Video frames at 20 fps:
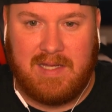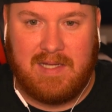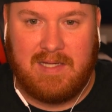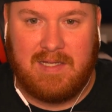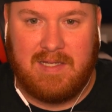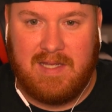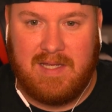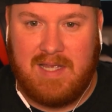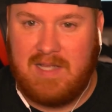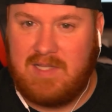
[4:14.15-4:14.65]

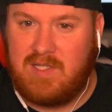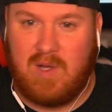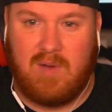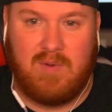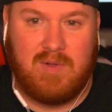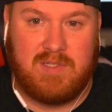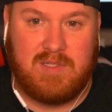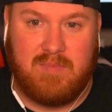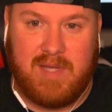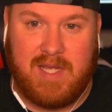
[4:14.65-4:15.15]
It's
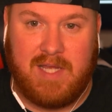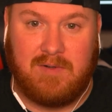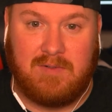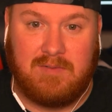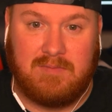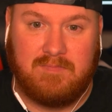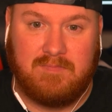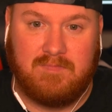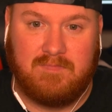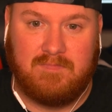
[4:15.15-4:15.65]
always a battle,
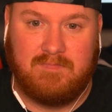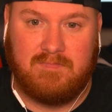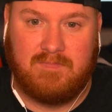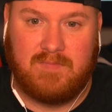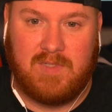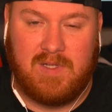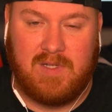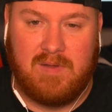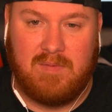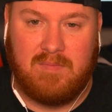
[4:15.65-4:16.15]

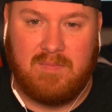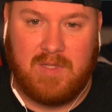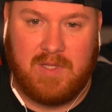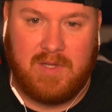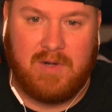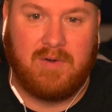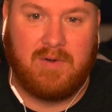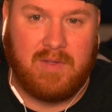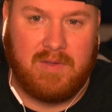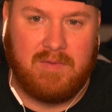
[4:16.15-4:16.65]

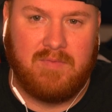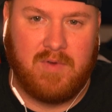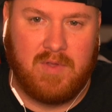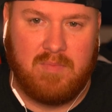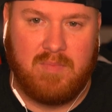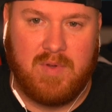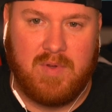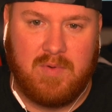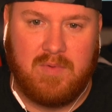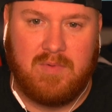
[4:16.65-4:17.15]
literally for the
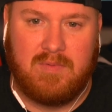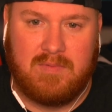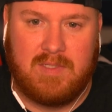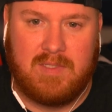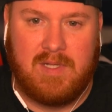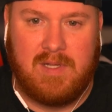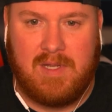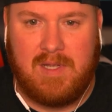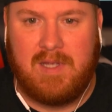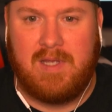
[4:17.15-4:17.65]
boot.
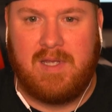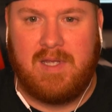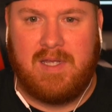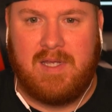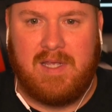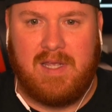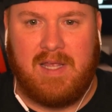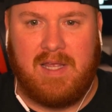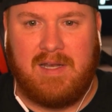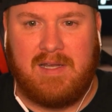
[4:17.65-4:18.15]

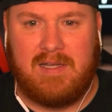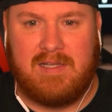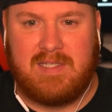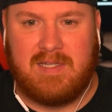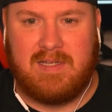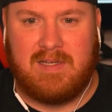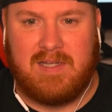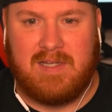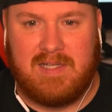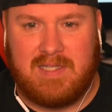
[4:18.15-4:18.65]
And it's
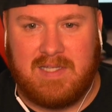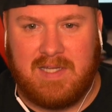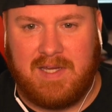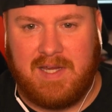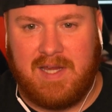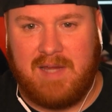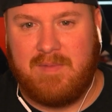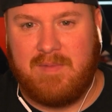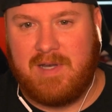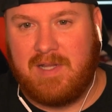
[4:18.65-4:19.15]
a
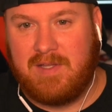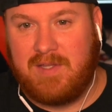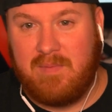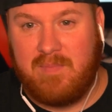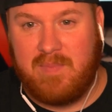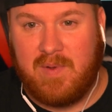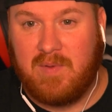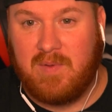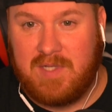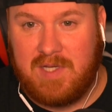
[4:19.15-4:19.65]
game that I think
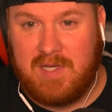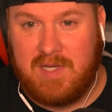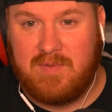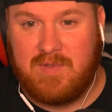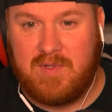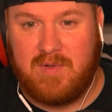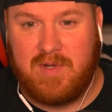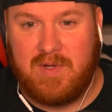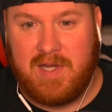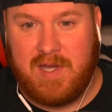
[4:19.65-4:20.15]
both teams
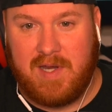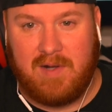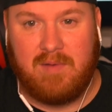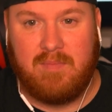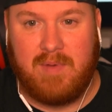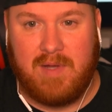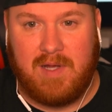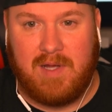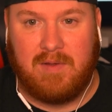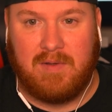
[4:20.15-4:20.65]
really care
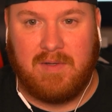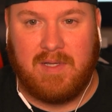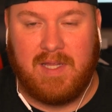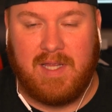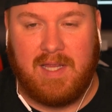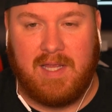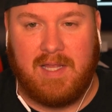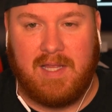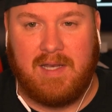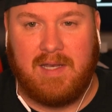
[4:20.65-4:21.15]
about.
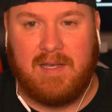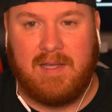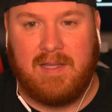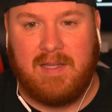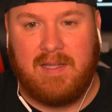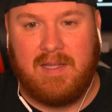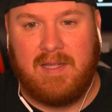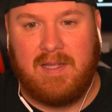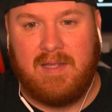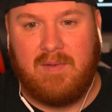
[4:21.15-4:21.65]
And
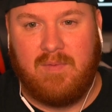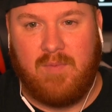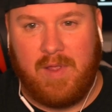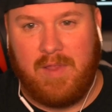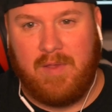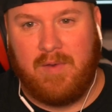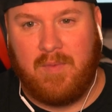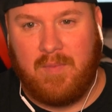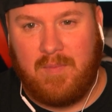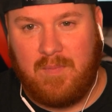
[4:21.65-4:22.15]

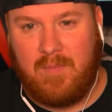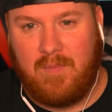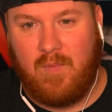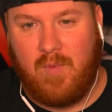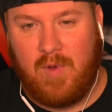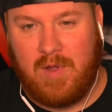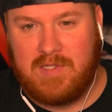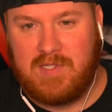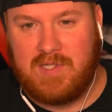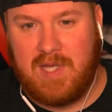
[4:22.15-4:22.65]
whether
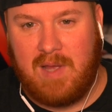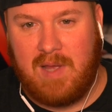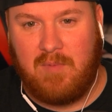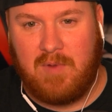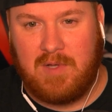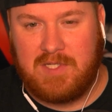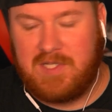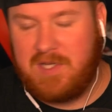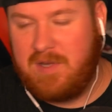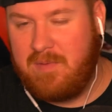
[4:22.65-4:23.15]
one side
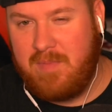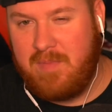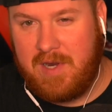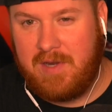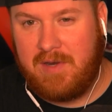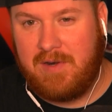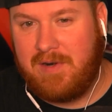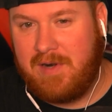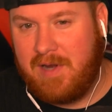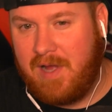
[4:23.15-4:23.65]
wants to admit it
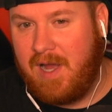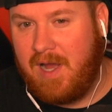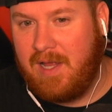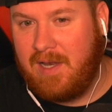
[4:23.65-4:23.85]
or not,